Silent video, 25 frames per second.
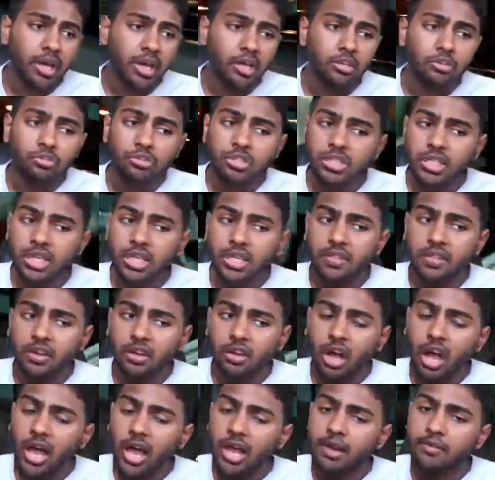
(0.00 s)
And you'll see the
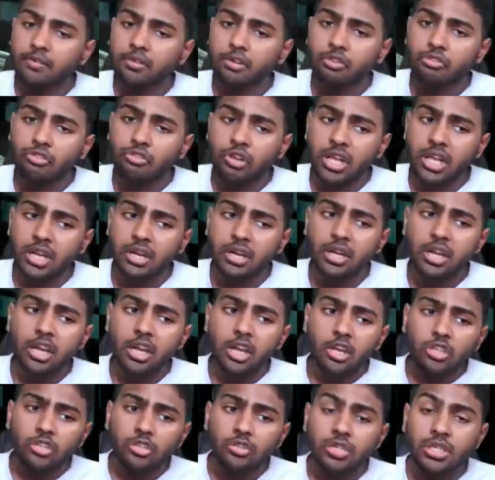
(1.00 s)
high level Korean
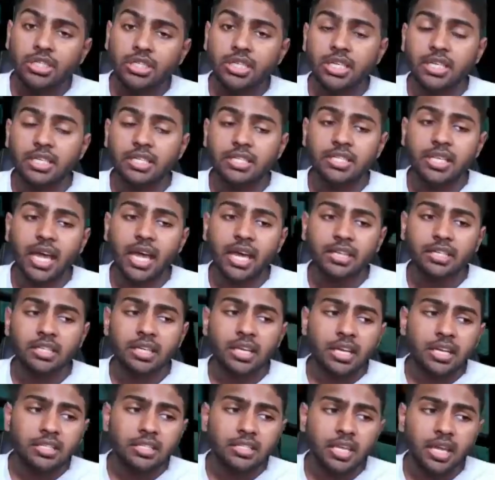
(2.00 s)
do this exact
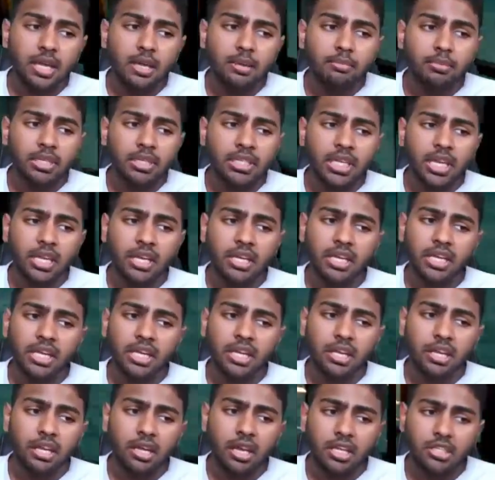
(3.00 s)
same
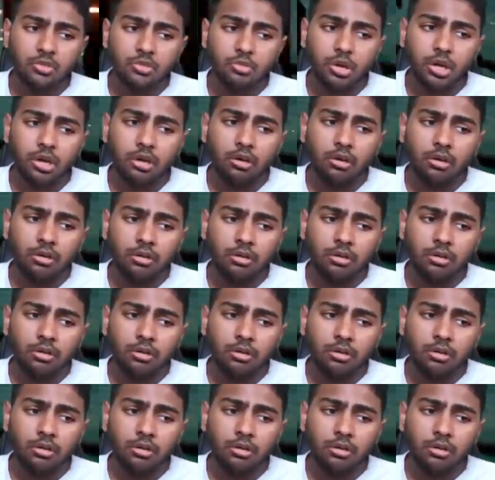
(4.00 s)
technique as well.